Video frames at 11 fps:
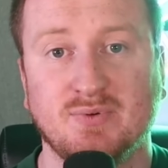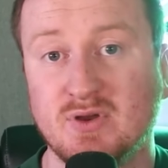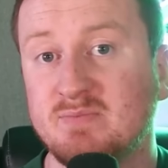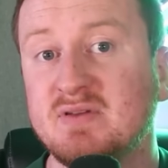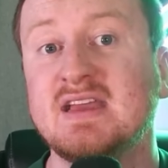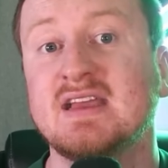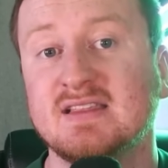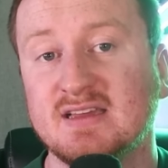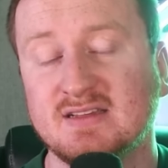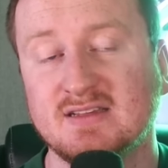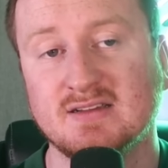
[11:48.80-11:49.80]
point
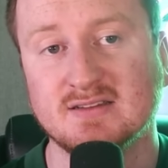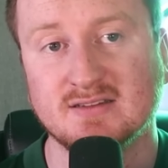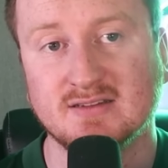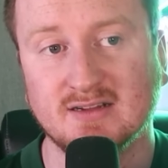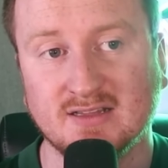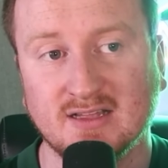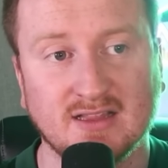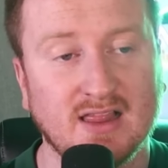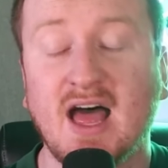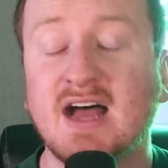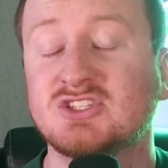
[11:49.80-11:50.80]
being, a
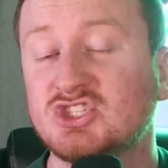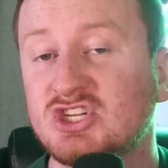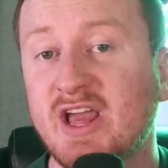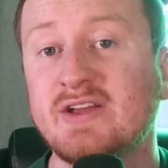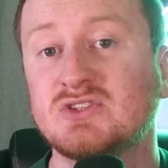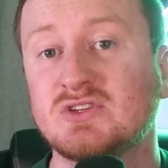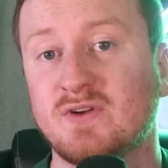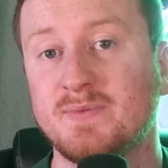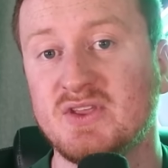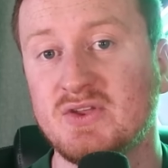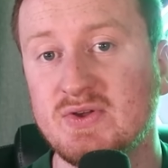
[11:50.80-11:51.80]
lot's changed
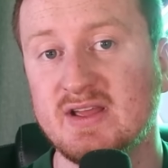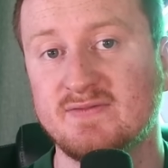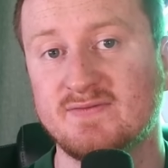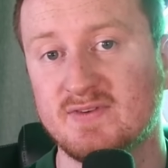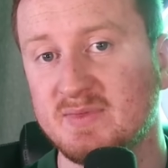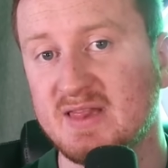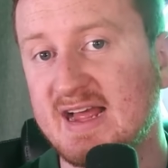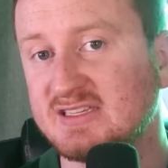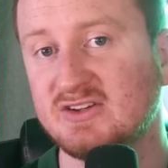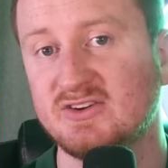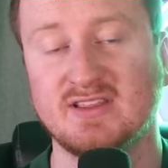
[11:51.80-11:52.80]
from the unit from
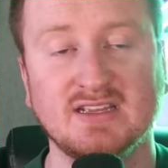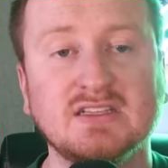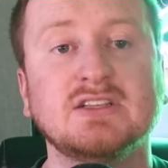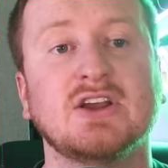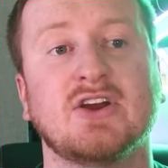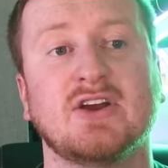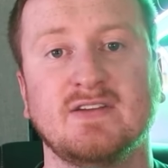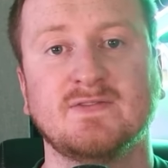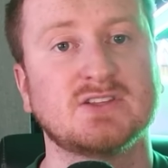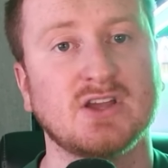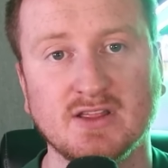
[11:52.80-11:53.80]
last year to this year.
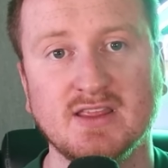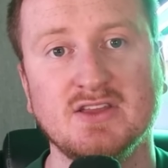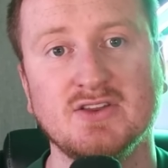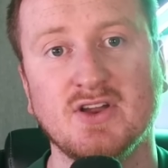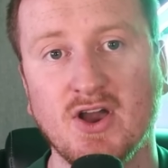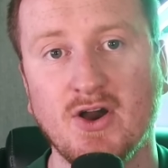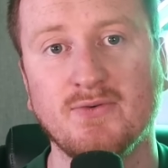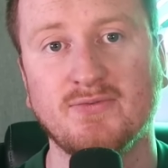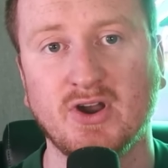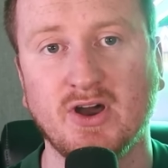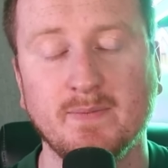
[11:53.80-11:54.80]
And if suddenly you
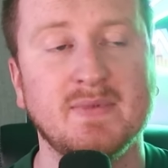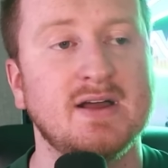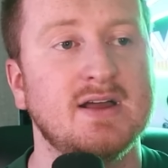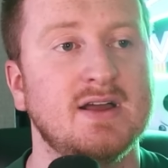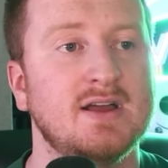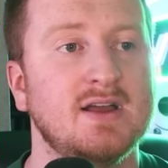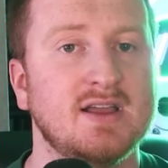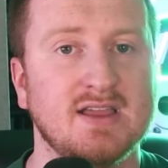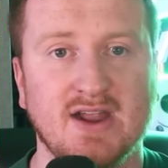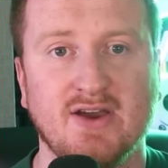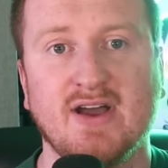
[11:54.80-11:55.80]
go from,
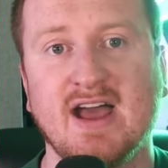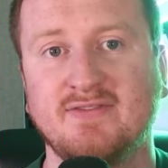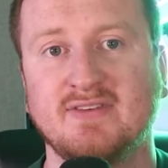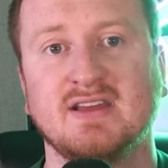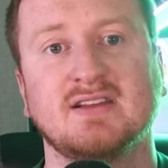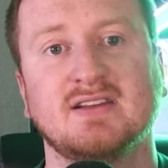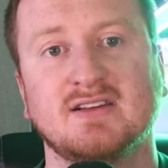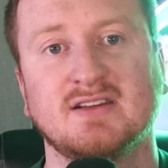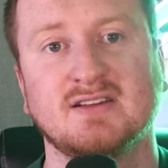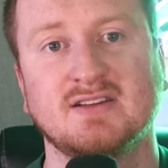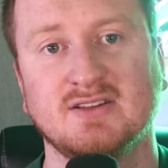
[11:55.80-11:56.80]
having,
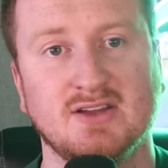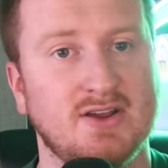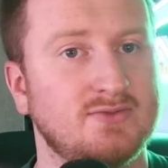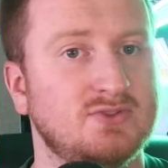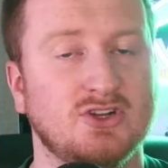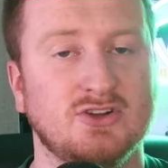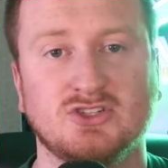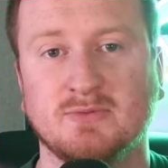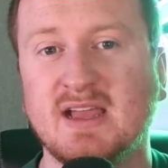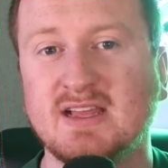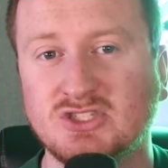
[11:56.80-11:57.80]

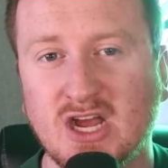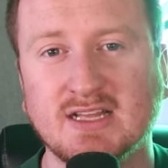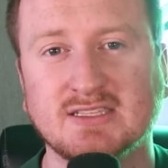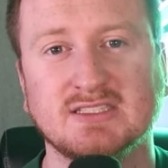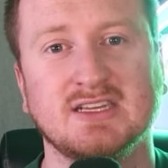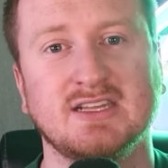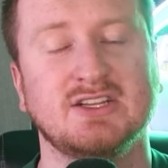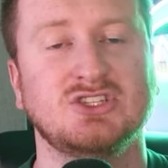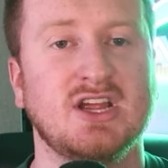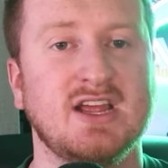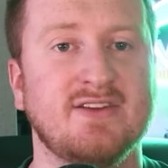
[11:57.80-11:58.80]
Jermaine Johnson
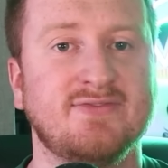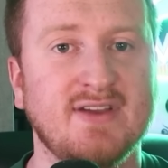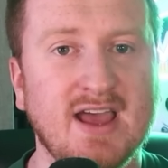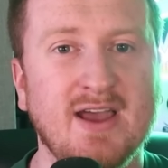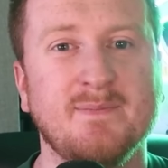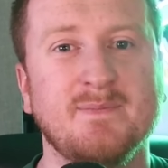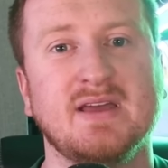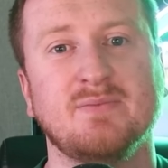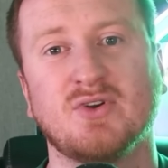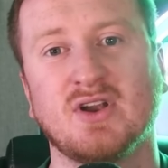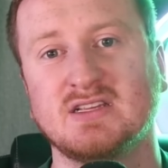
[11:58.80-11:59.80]
and JFM
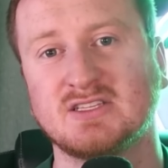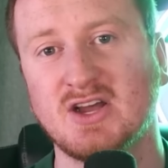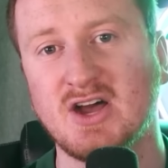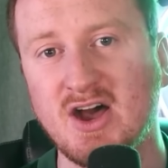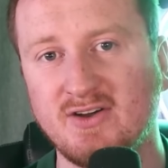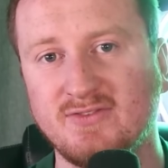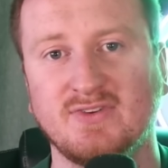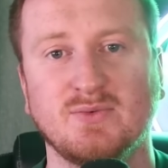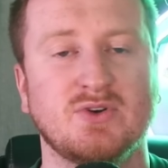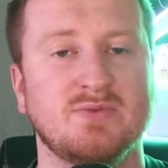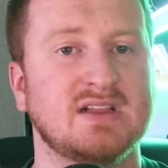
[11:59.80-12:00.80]
and Bryce
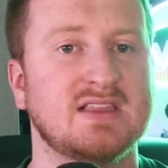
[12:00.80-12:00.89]
Huff and Will